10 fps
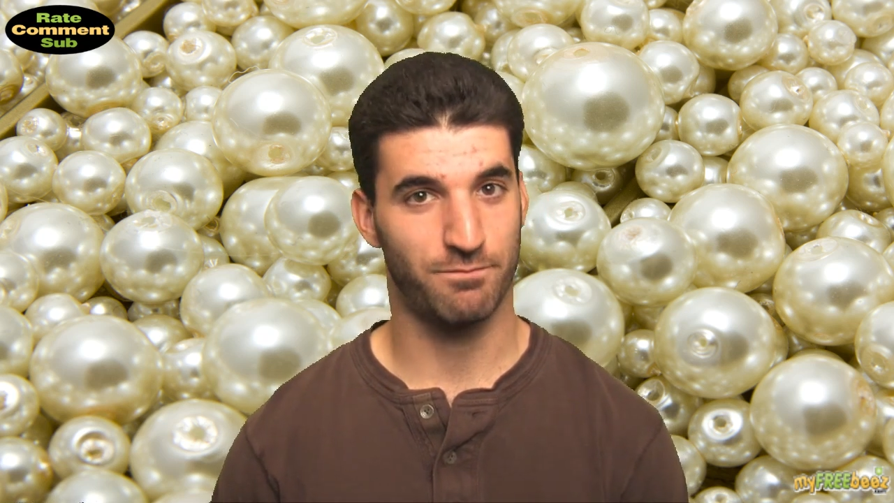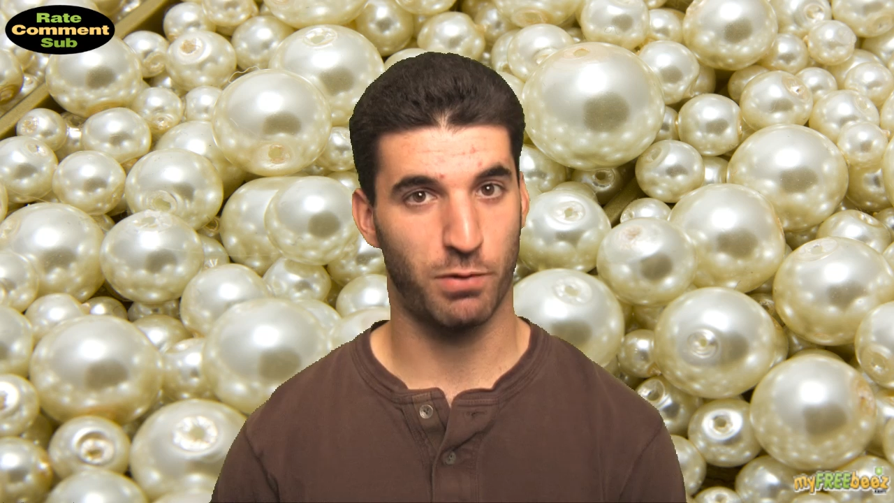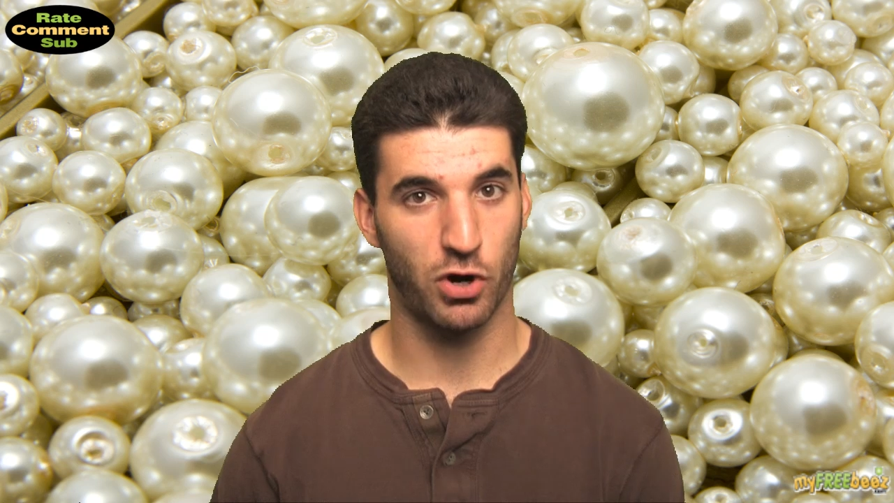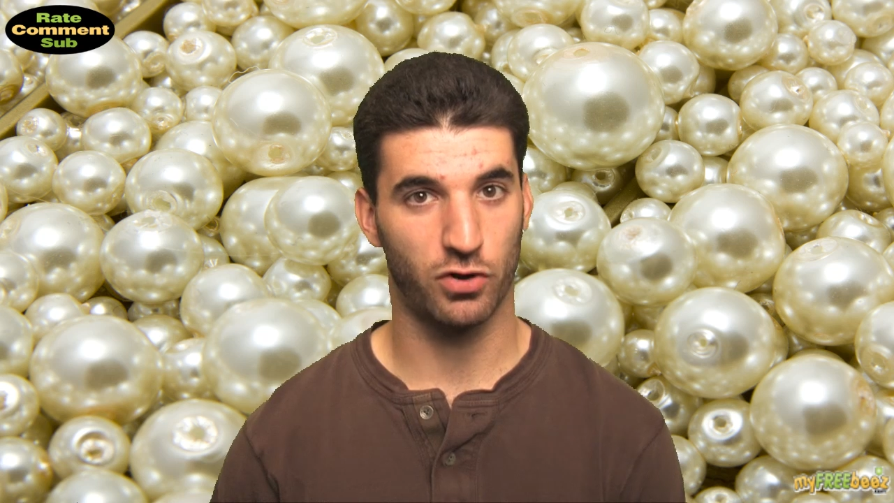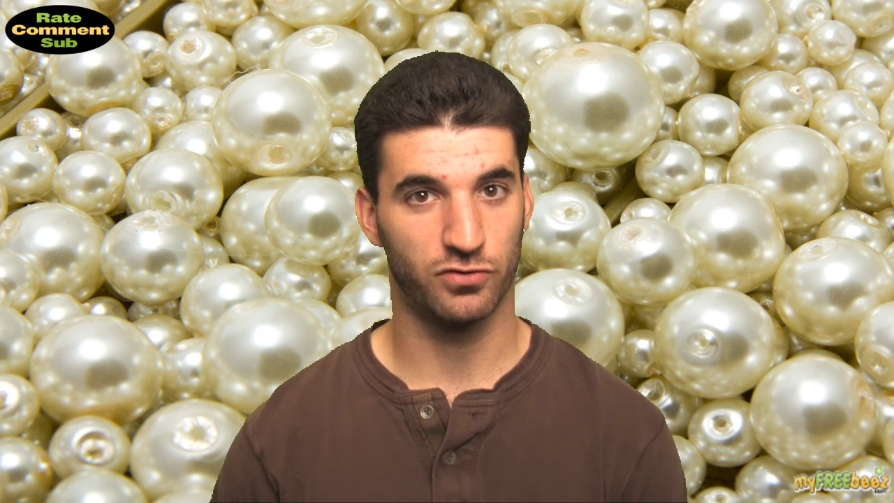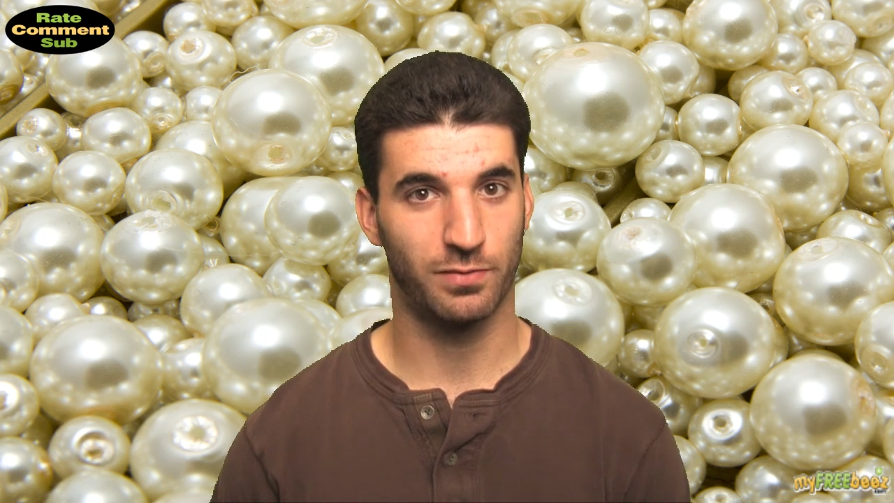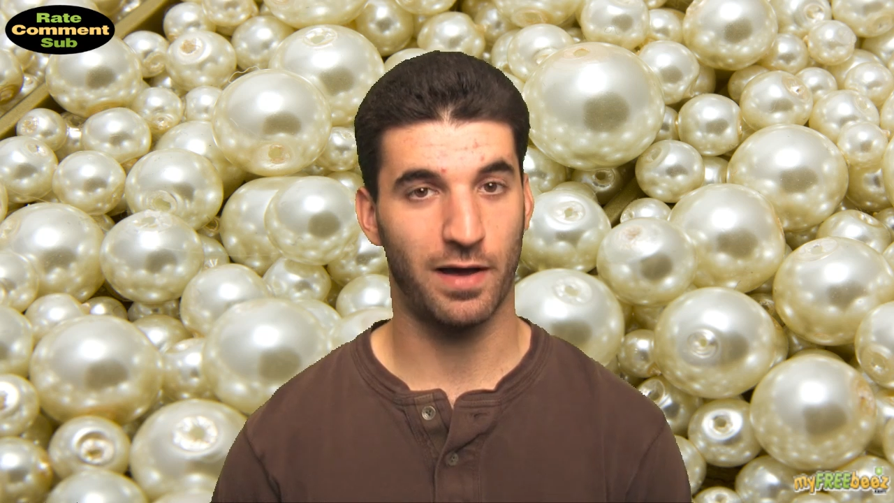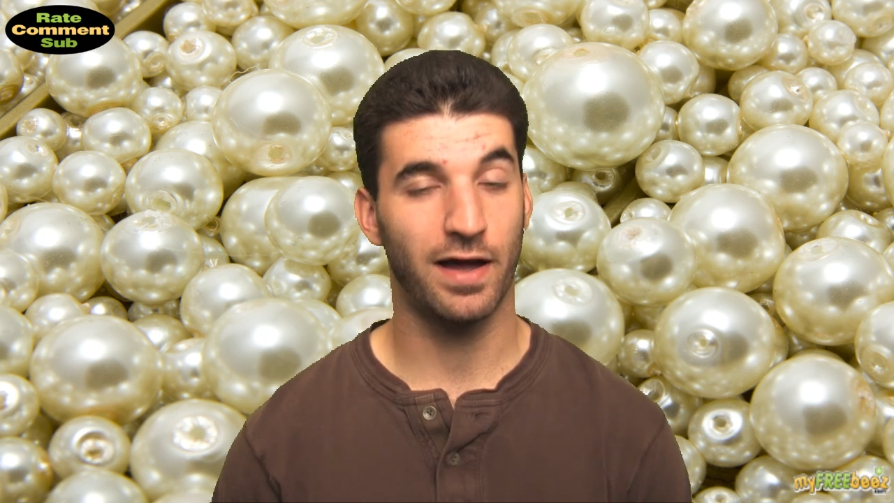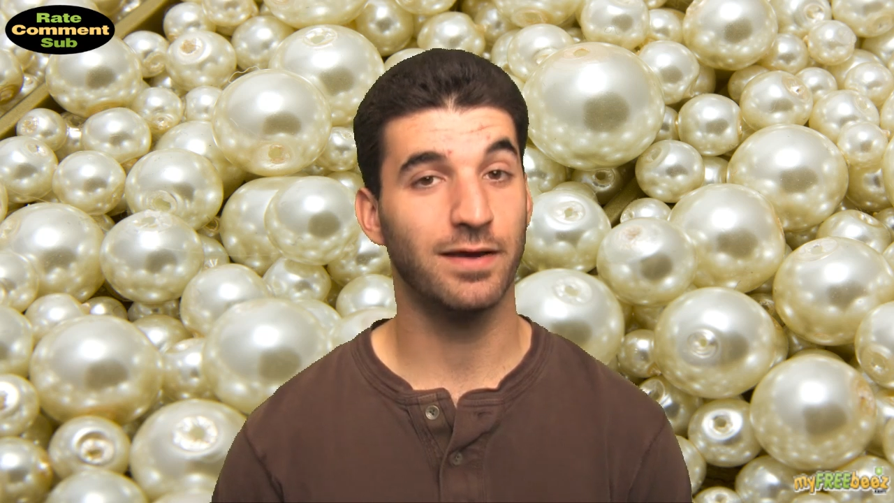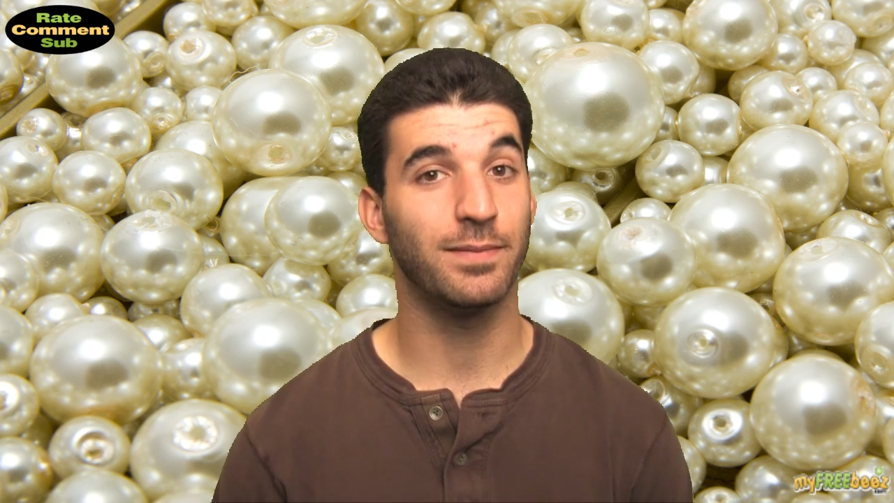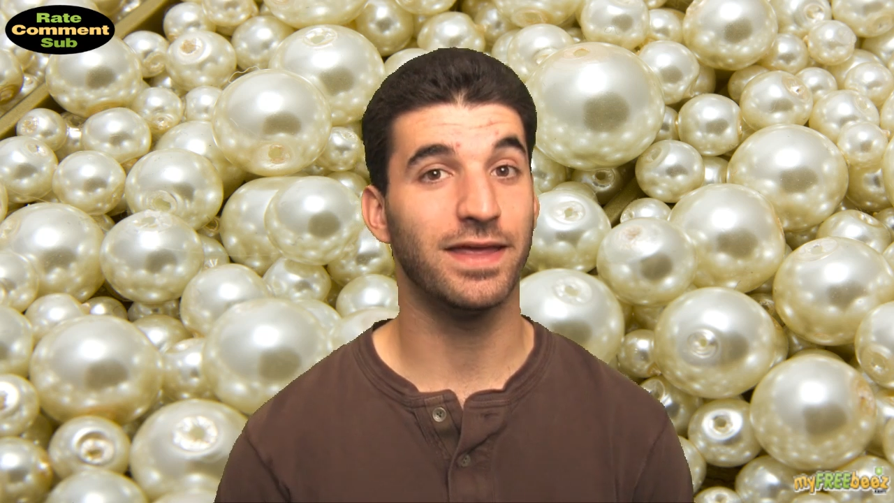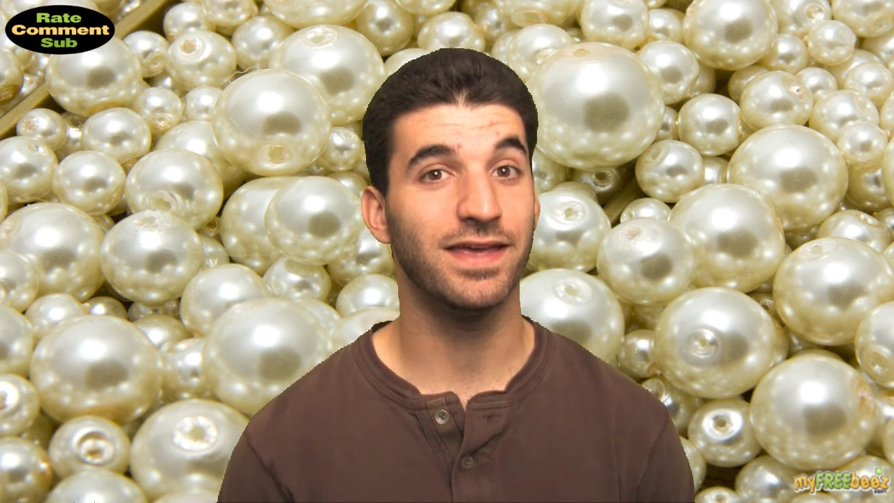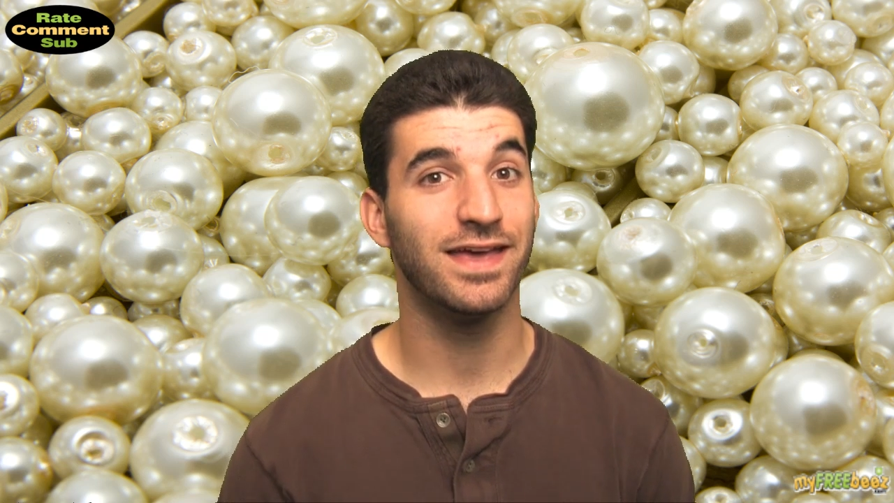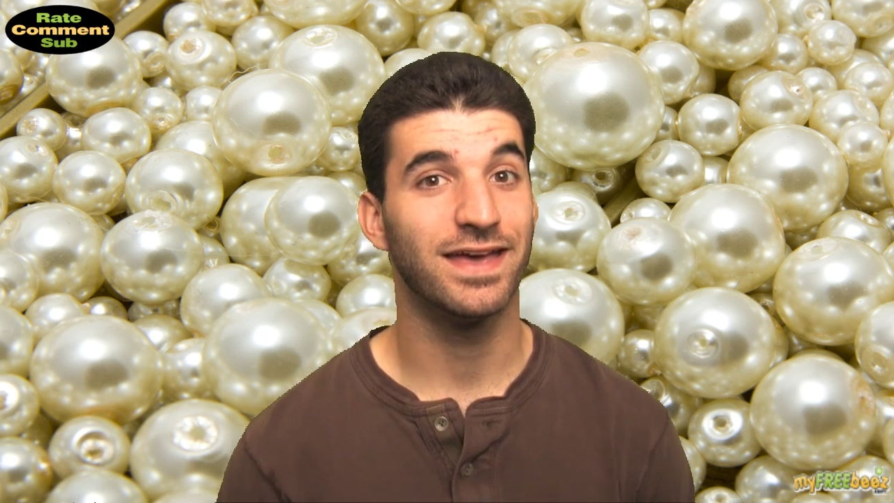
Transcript: pearls behind me